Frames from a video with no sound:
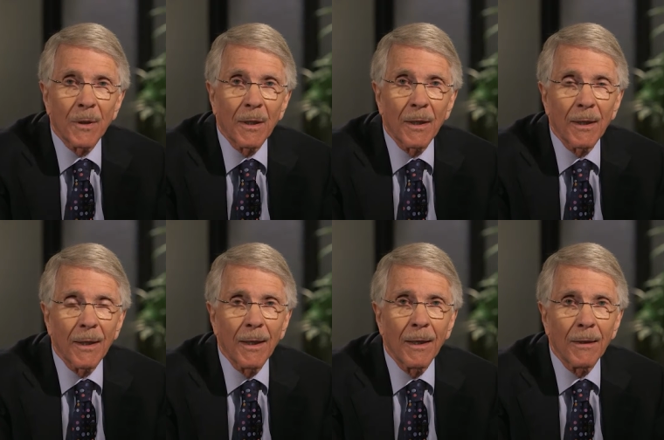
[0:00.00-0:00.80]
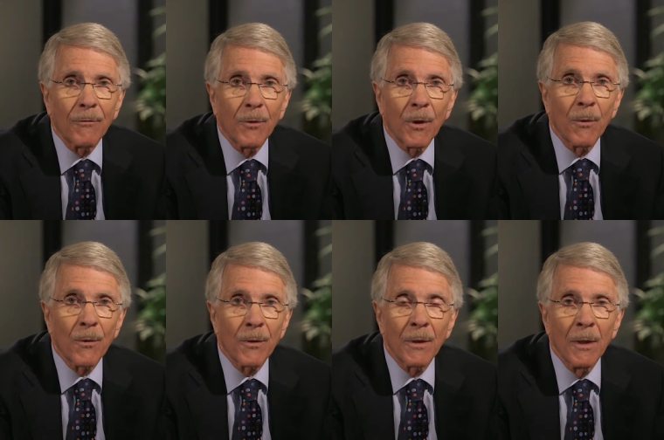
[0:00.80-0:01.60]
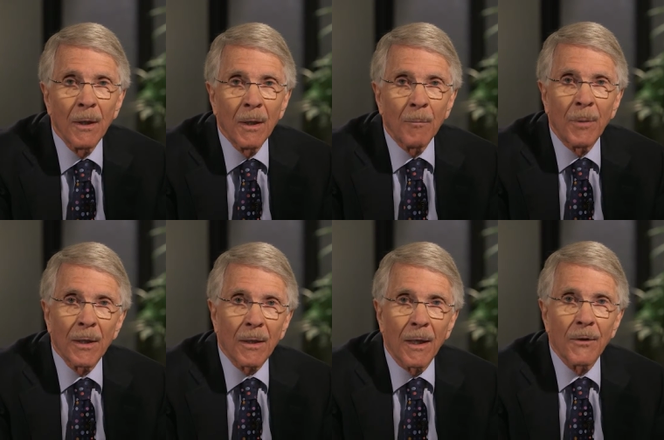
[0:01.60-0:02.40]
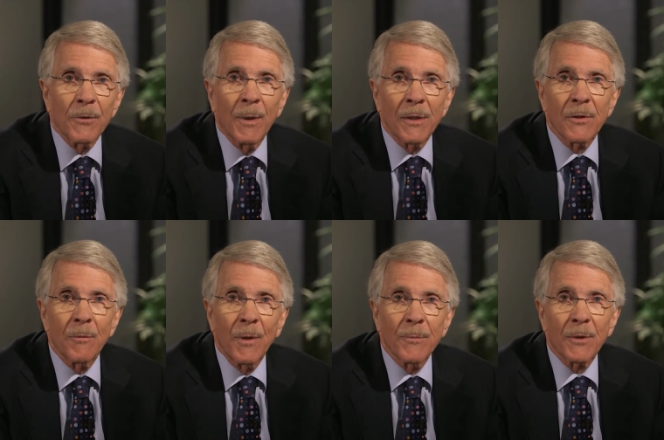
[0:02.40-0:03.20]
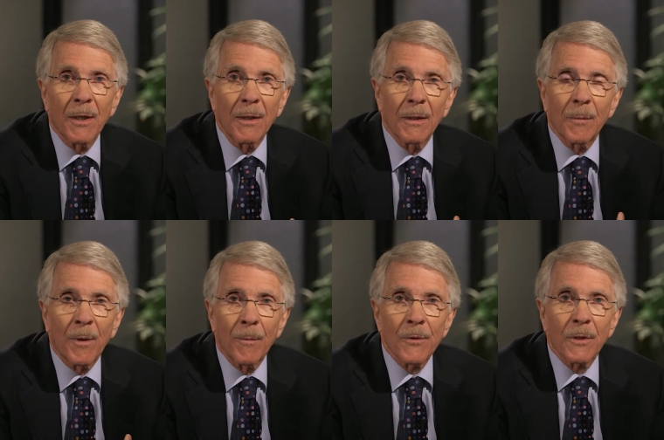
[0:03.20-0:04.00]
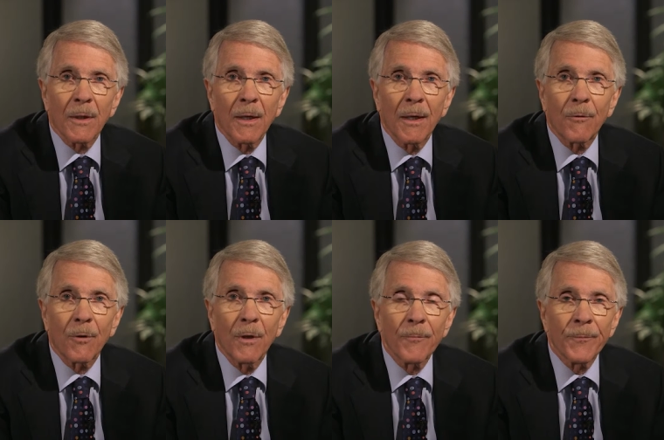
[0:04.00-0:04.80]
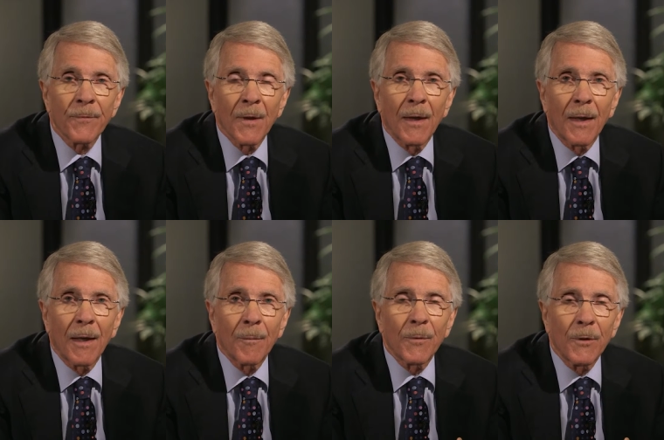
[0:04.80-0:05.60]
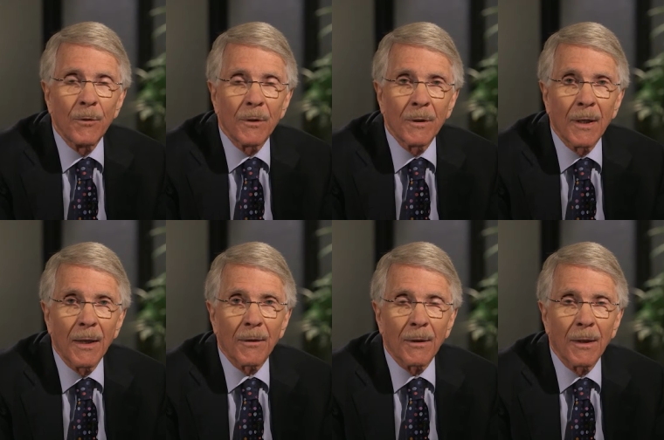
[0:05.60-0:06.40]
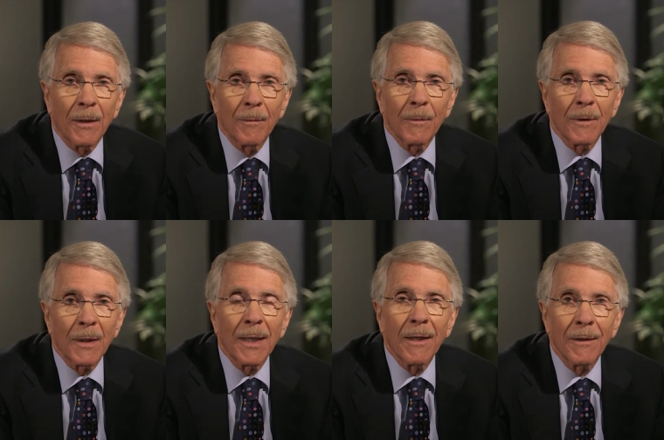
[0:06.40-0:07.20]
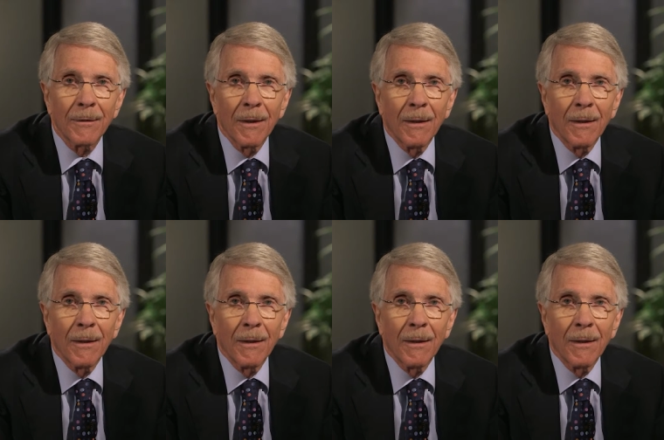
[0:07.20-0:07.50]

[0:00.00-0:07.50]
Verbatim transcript: Uh, and if you go to the Baylor College of Medicine website and the Department of Psychiatry, um, you can get um, a link